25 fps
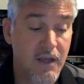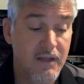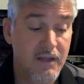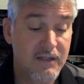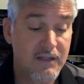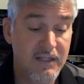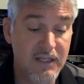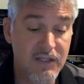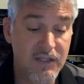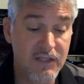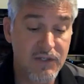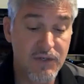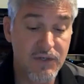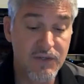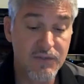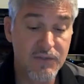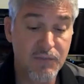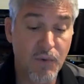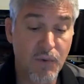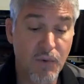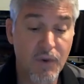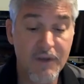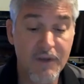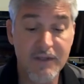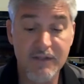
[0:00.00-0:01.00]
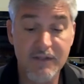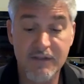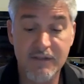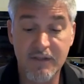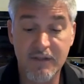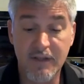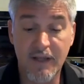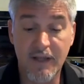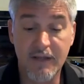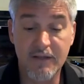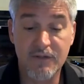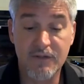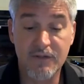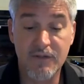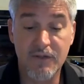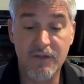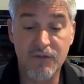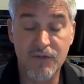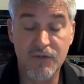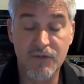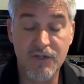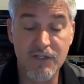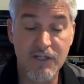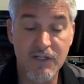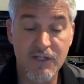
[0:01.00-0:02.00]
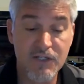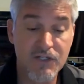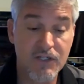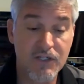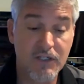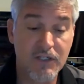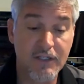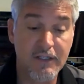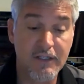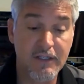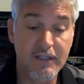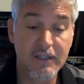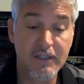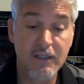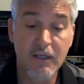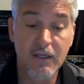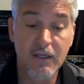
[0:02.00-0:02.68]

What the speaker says: teachers, boys that traditionally